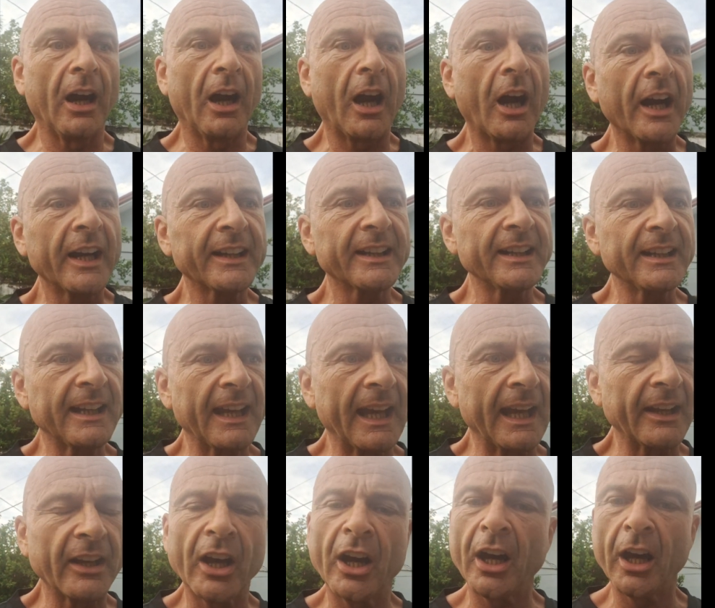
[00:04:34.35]
I can
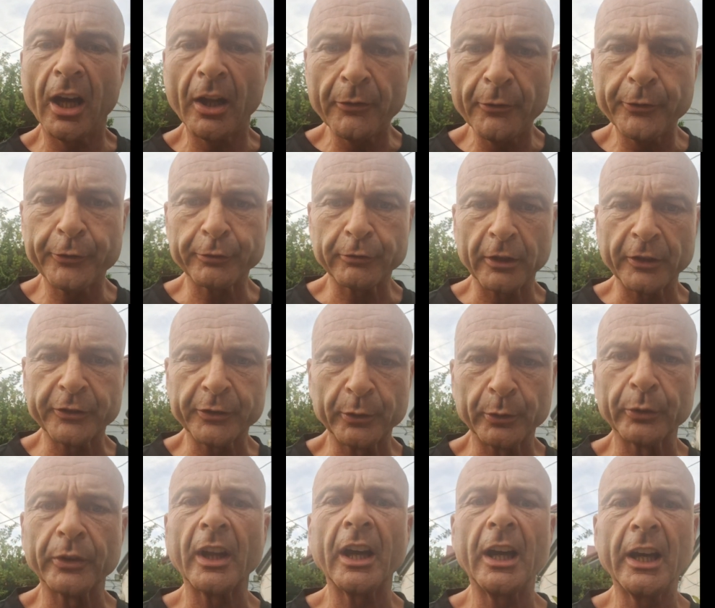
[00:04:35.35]
get
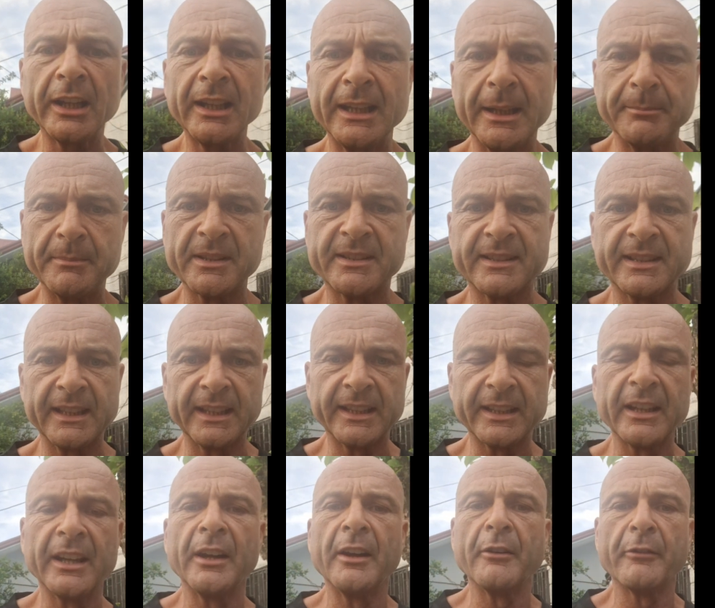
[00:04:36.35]
unthrottled, unlimited,
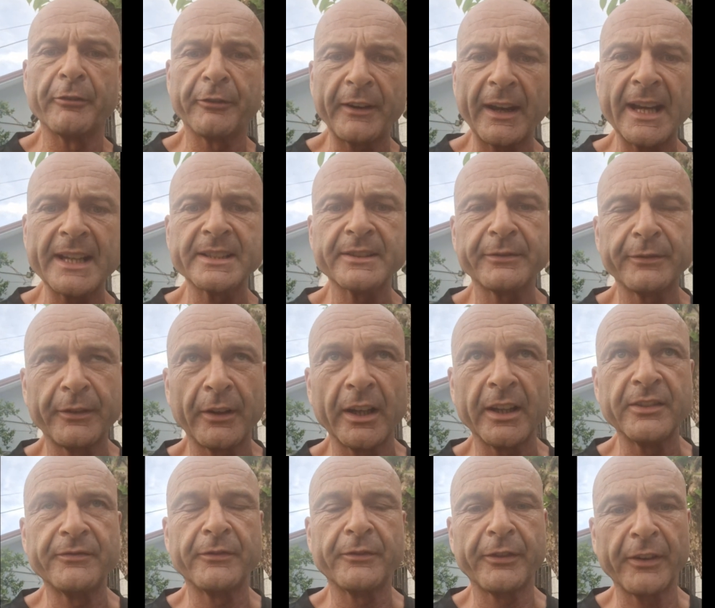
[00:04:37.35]
fast
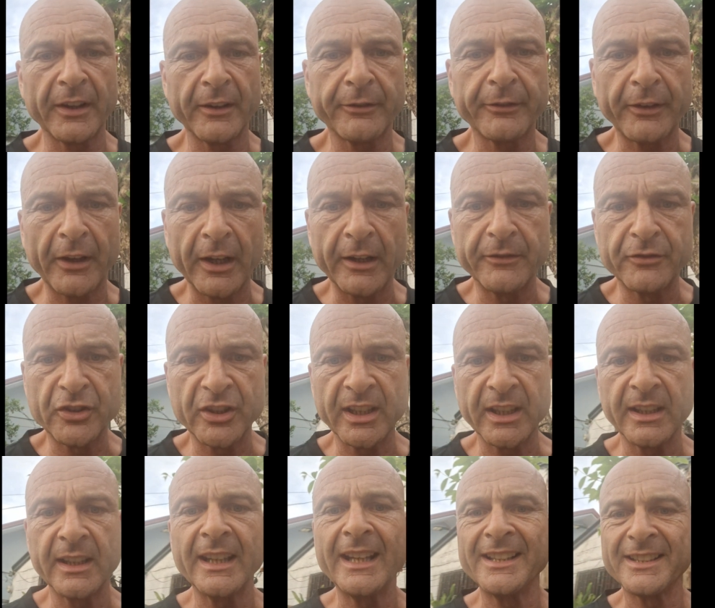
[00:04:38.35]

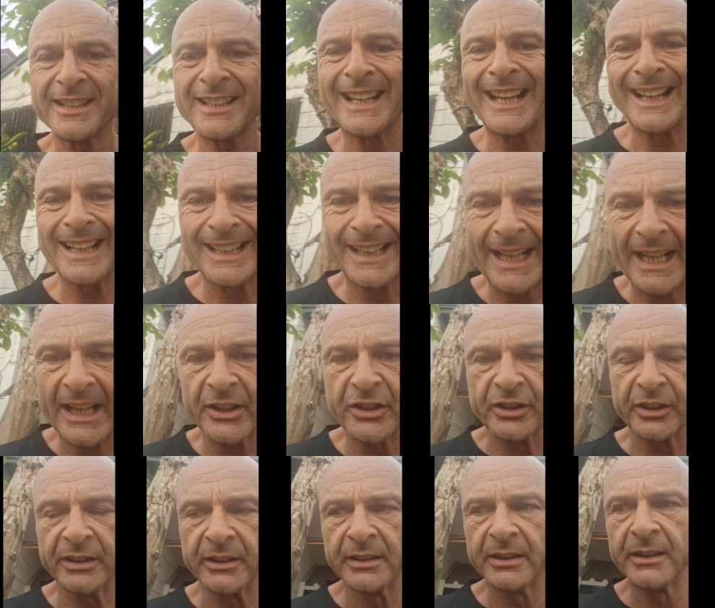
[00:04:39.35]
5G internet
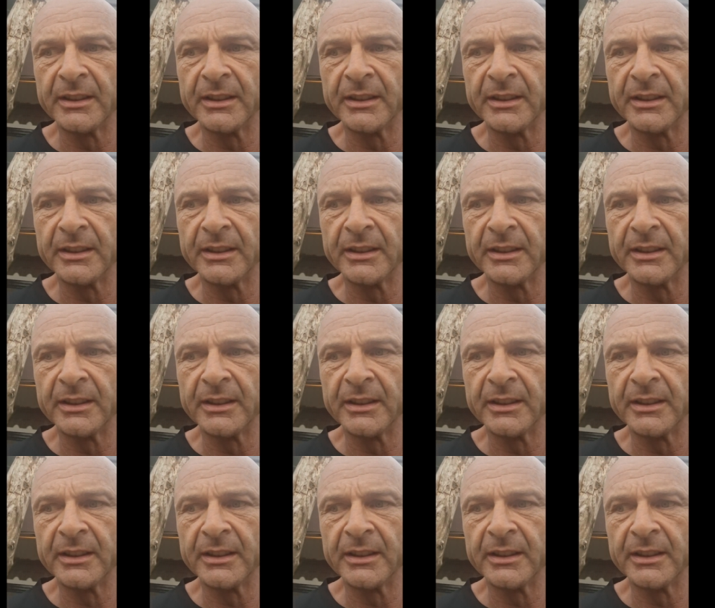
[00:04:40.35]
connection.